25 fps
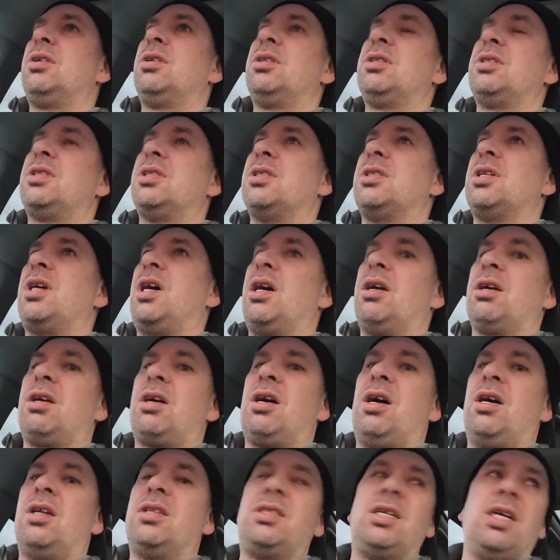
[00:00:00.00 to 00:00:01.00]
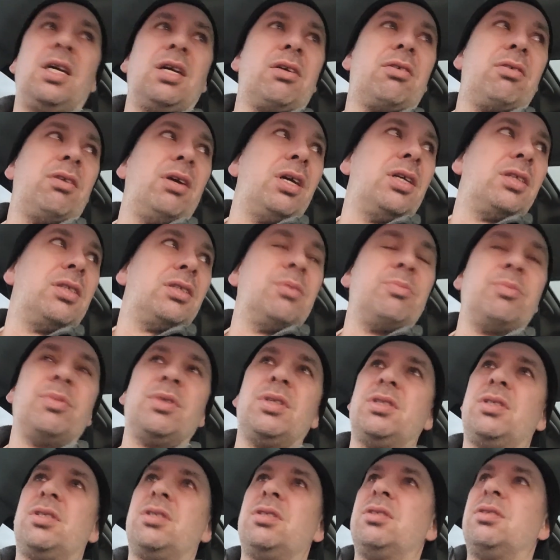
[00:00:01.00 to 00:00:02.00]
This is not content creation.
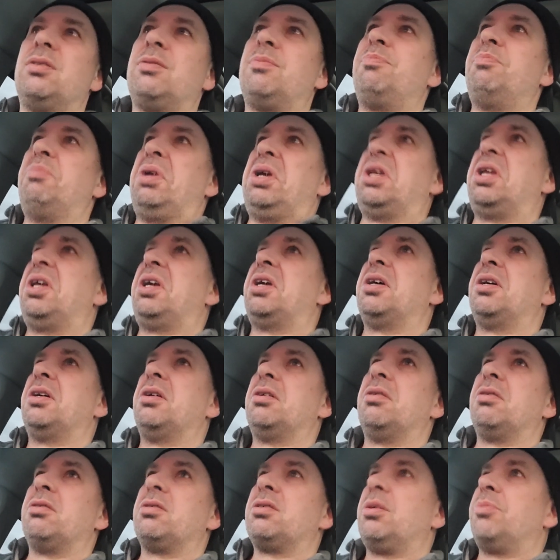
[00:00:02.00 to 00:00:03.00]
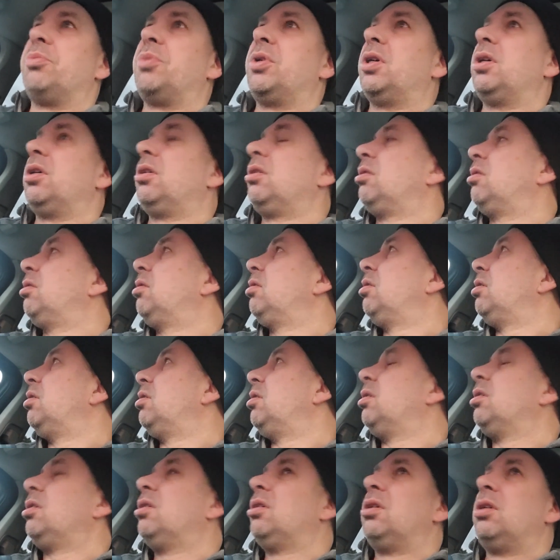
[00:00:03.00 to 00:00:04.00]
This is media or something.
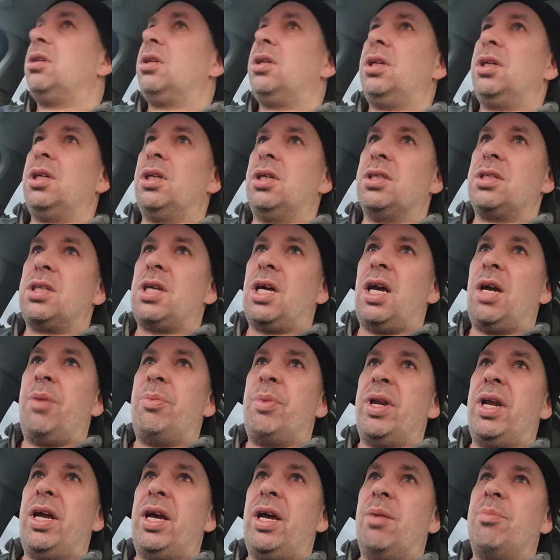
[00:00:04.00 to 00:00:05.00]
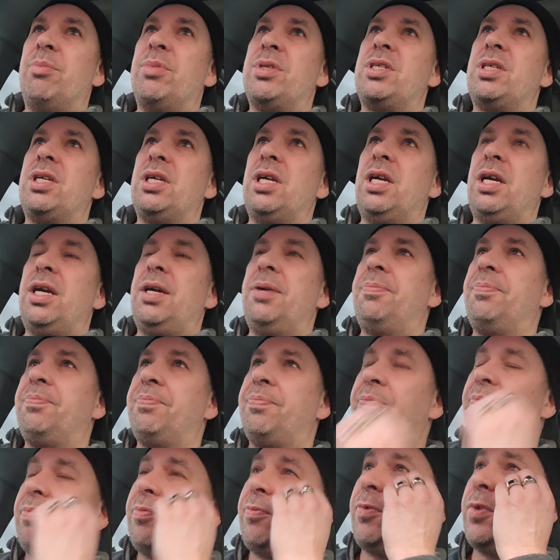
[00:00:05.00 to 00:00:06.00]
Is I am an M C
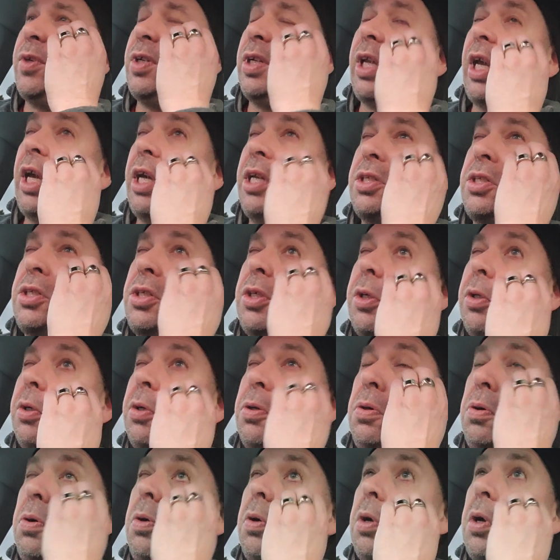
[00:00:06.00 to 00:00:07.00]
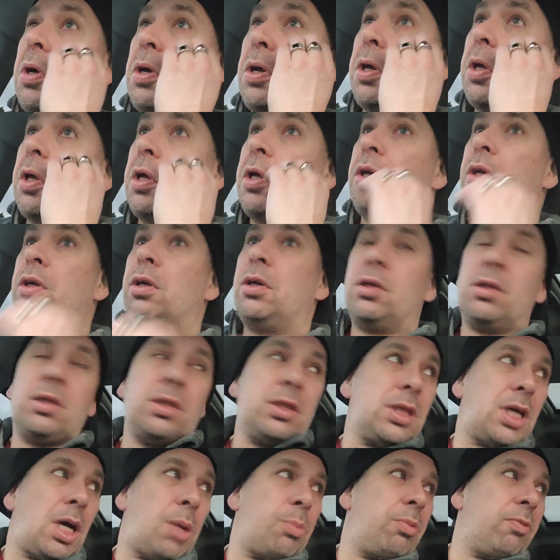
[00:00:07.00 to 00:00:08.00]
for day two on
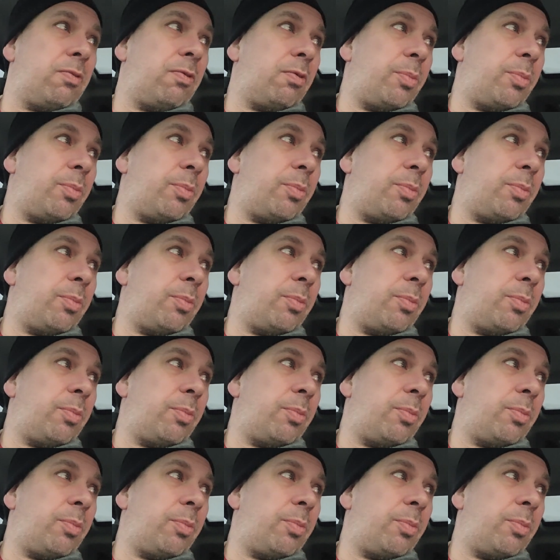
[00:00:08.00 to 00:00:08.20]
the top of